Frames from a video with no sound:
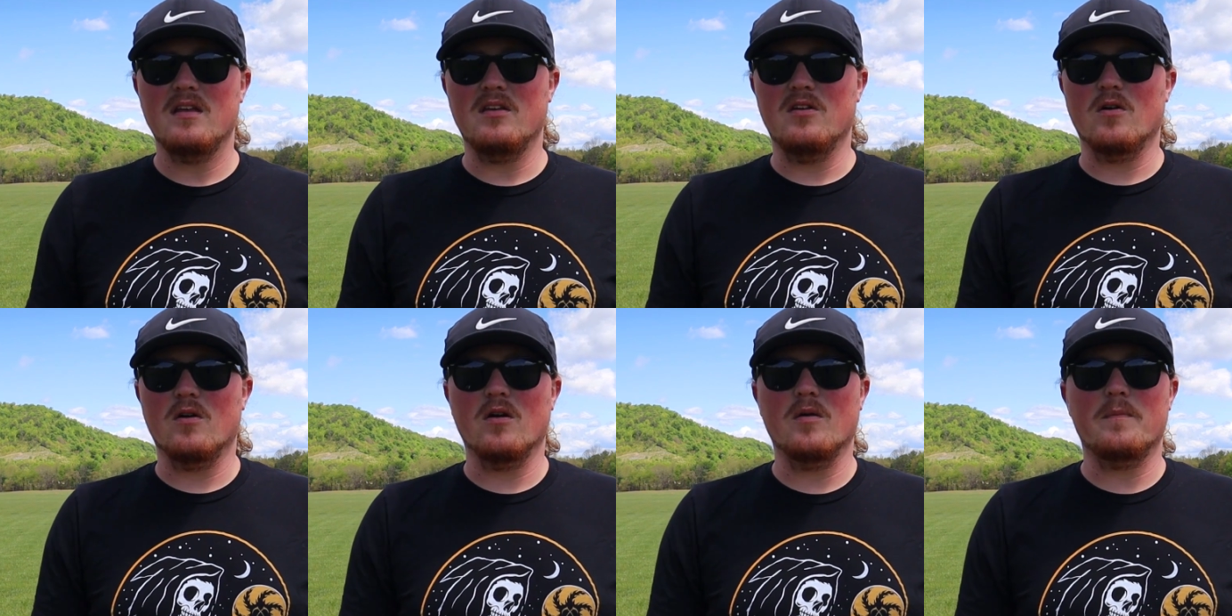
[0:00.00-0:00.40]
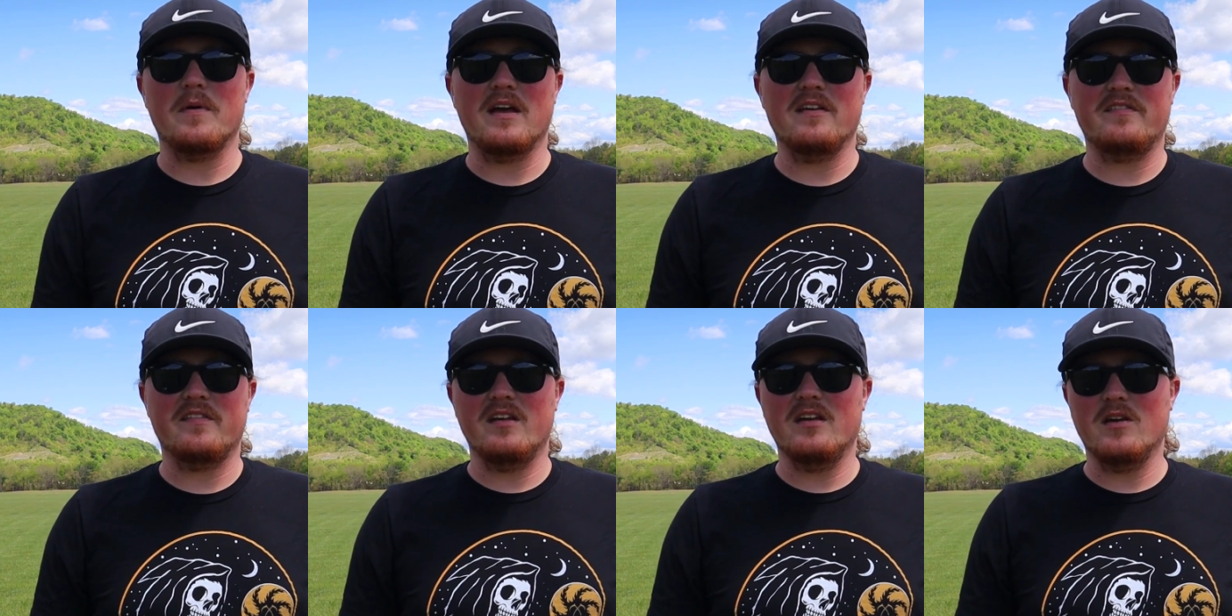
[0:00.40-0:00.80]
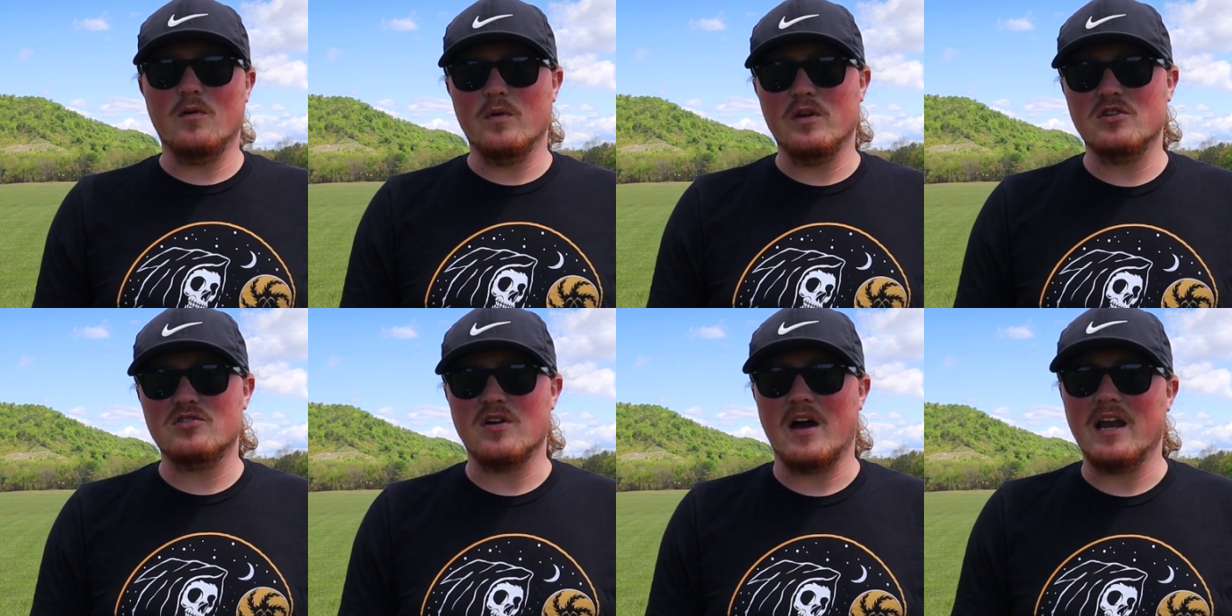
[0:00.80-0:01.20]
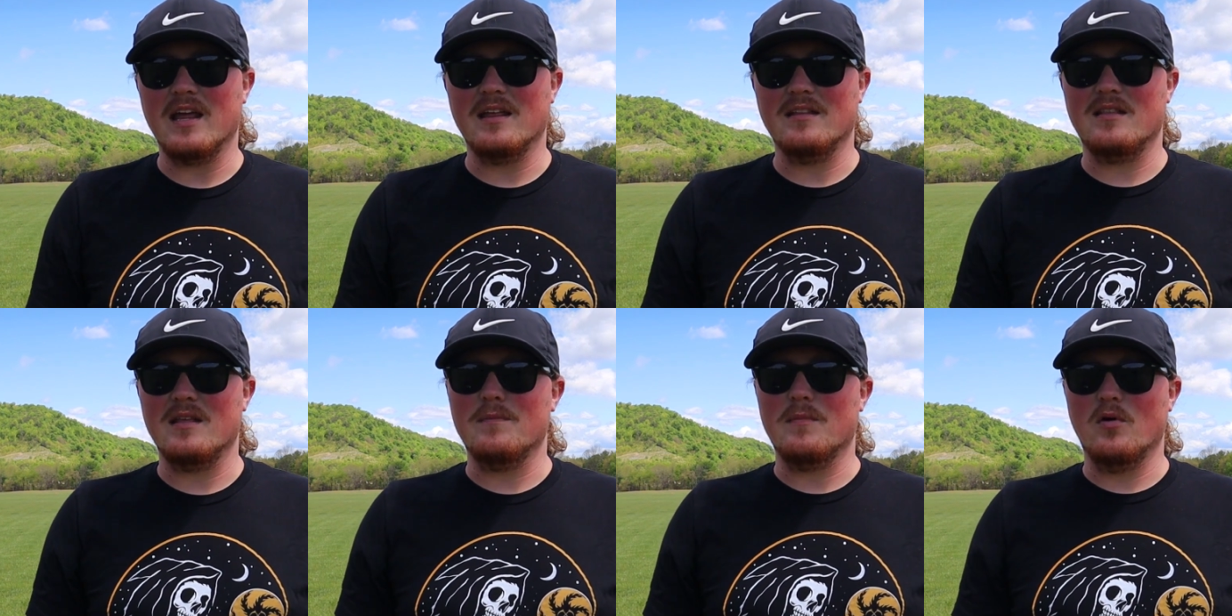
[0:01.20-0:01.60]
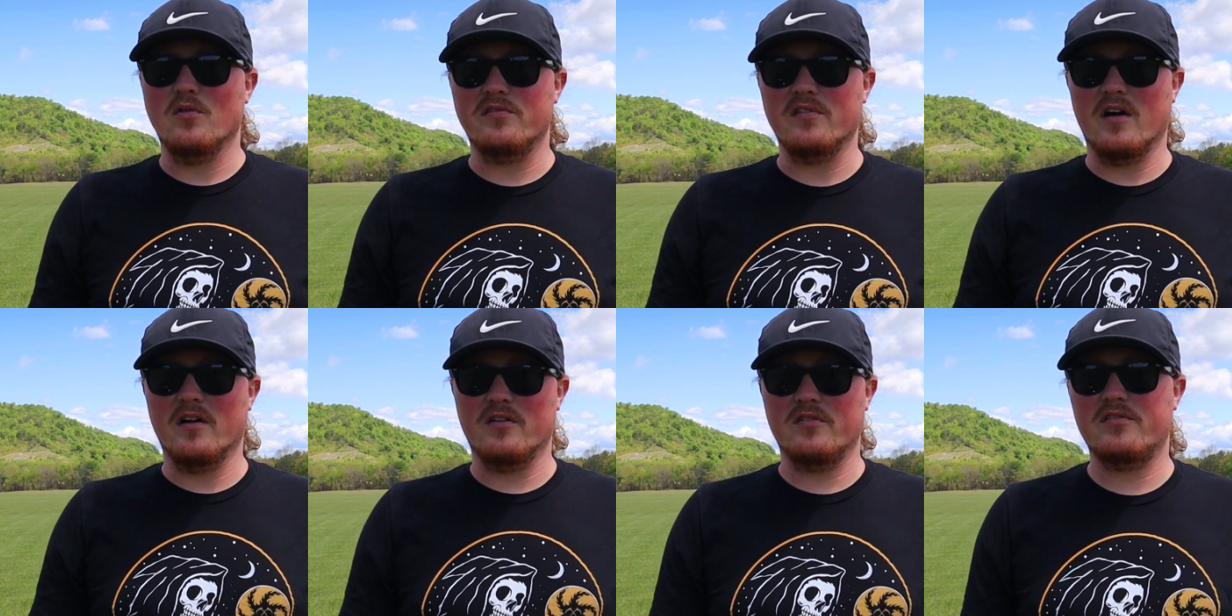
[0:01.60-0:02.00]
you're basically going to try to get the
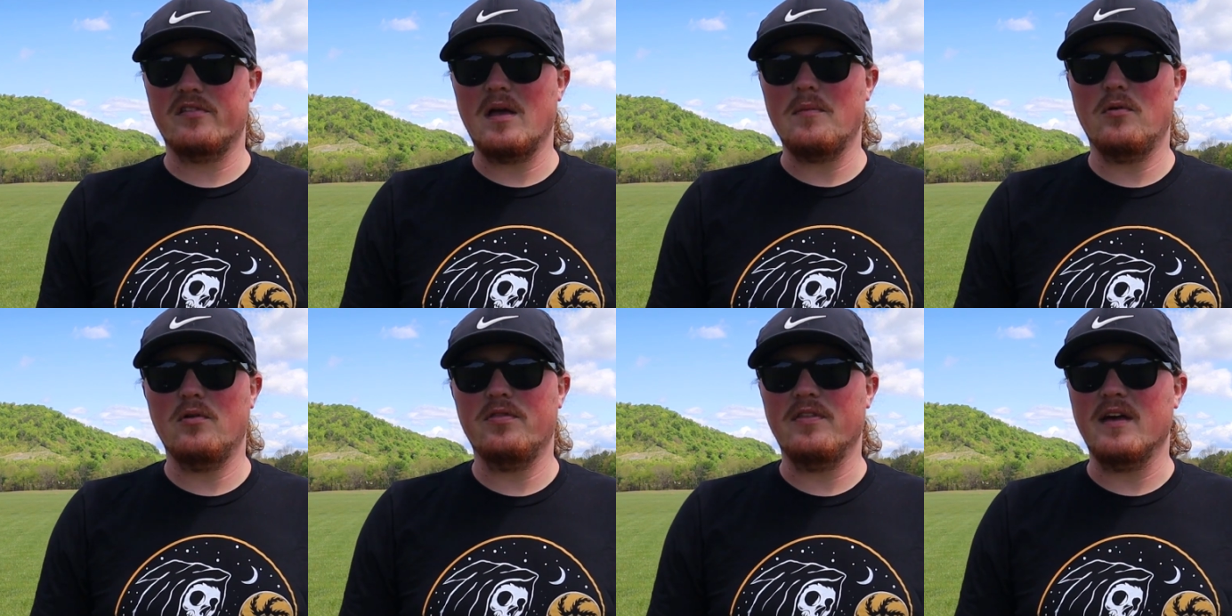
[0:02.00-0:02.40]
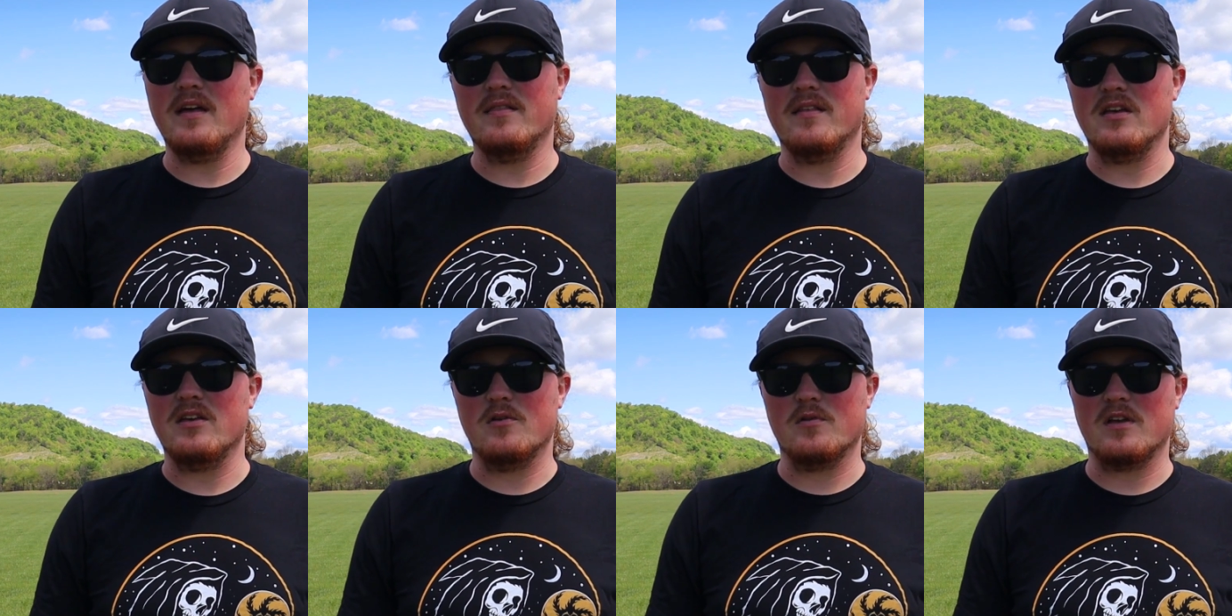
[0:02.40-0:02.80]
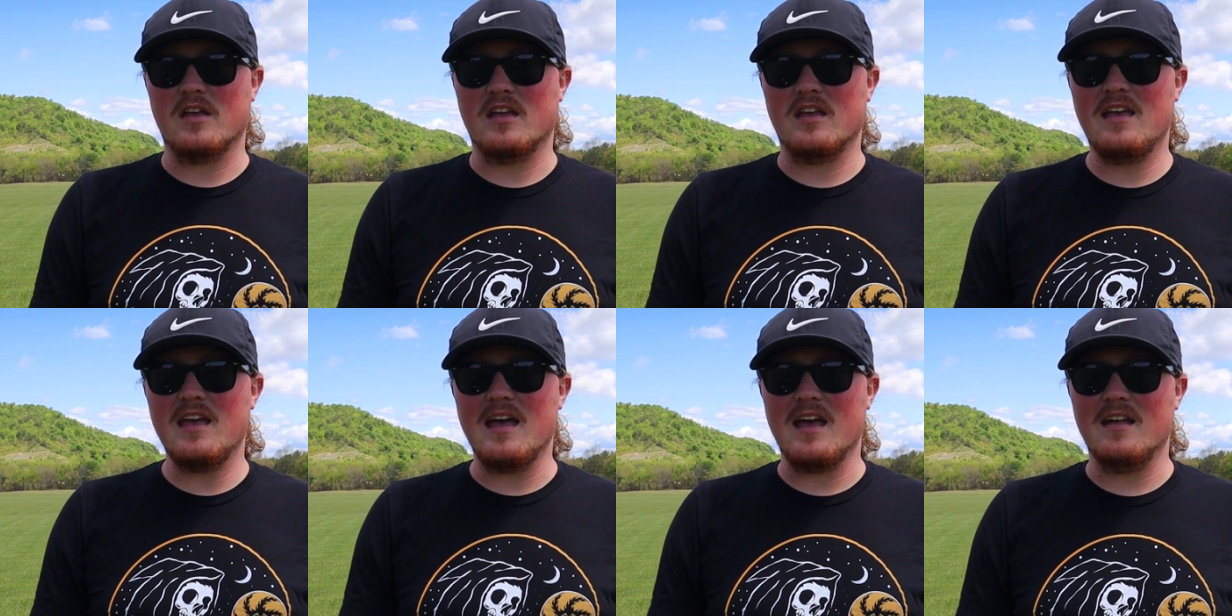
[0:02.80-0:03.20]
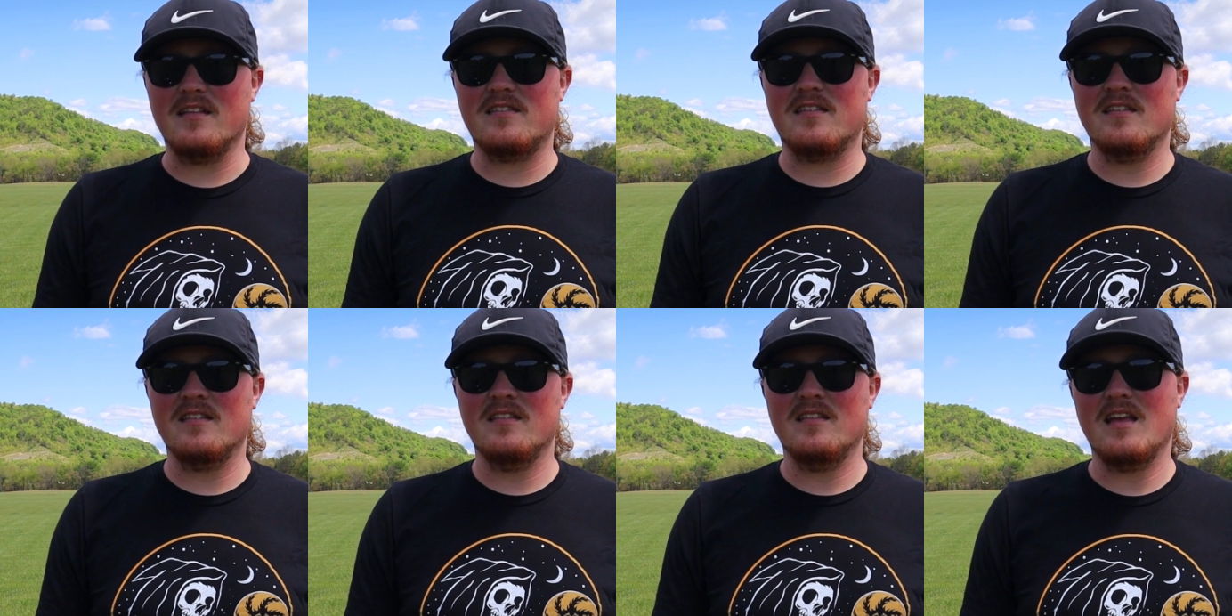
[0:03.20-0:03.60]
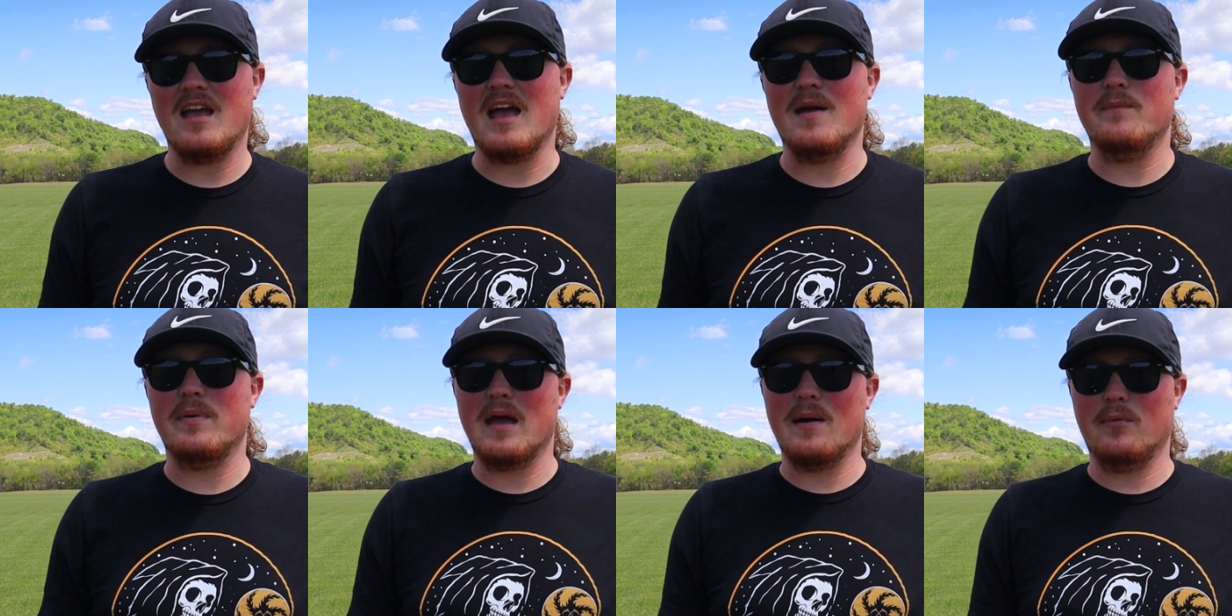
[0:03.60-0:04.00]
most understable thing that you can get
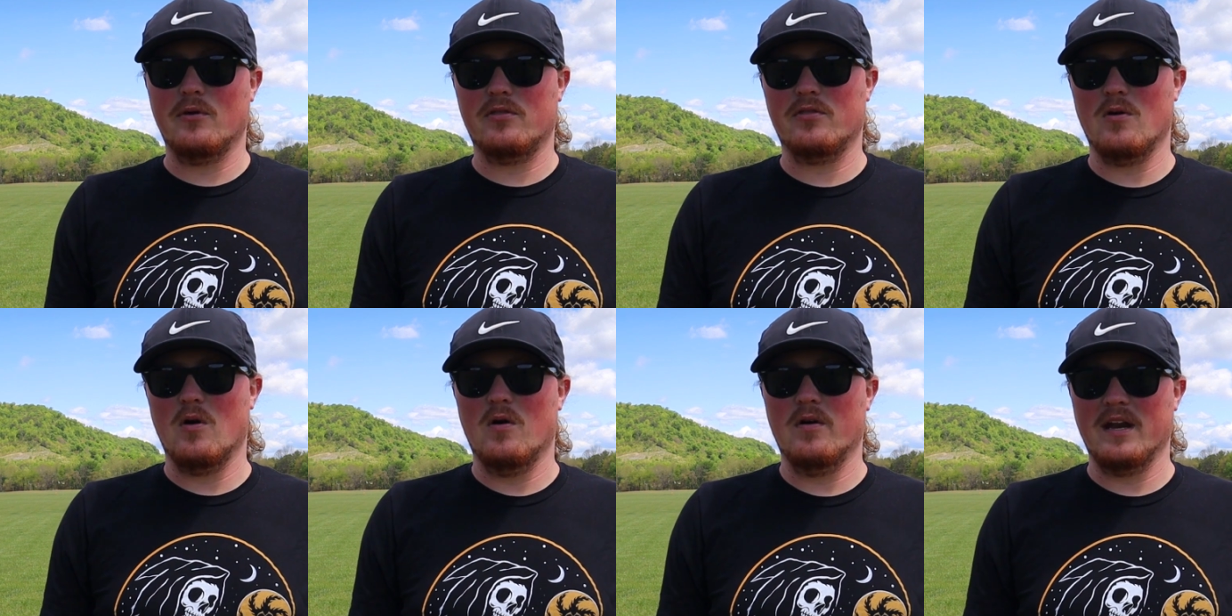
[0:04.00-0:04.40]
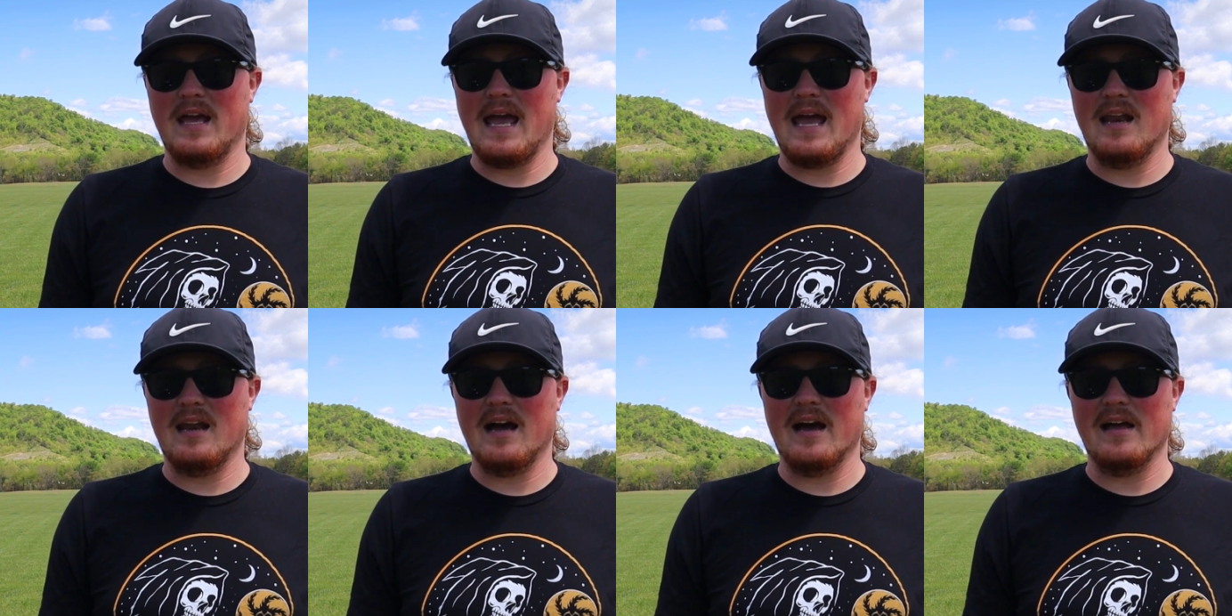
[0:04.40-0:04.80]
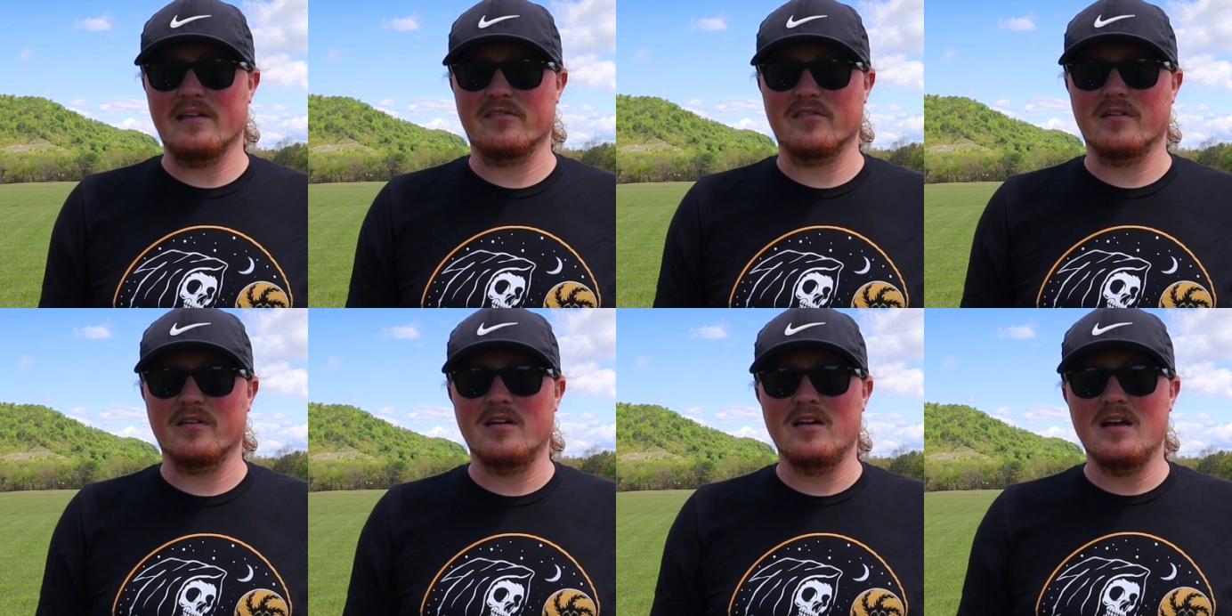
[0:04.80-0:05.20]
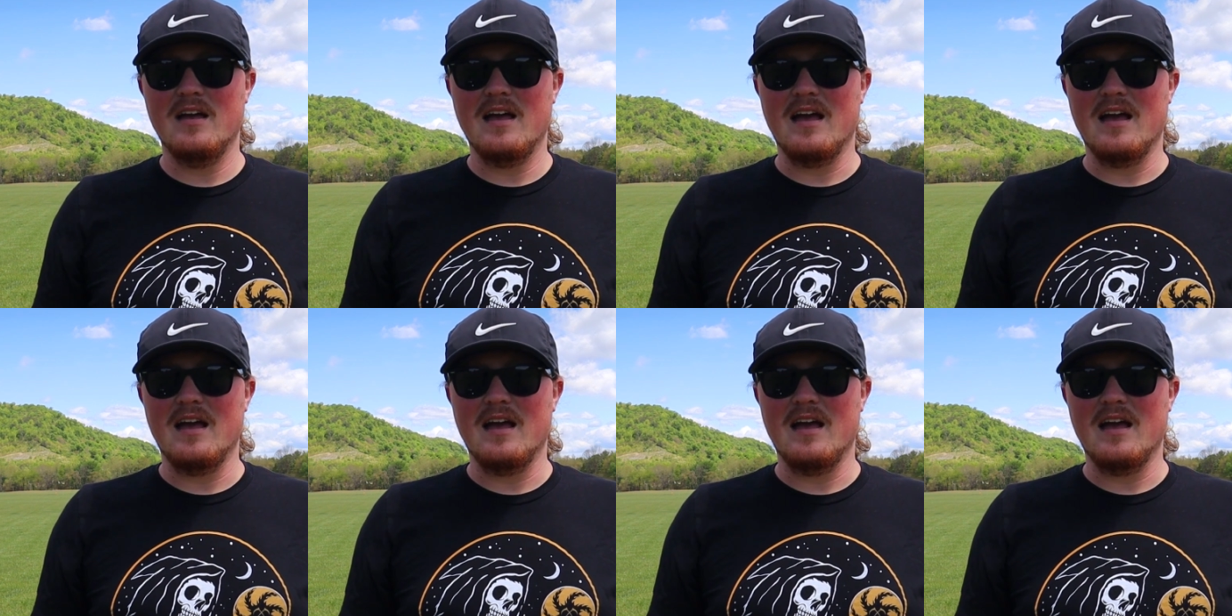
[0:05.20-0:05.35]
and be able to throw an Anheuser.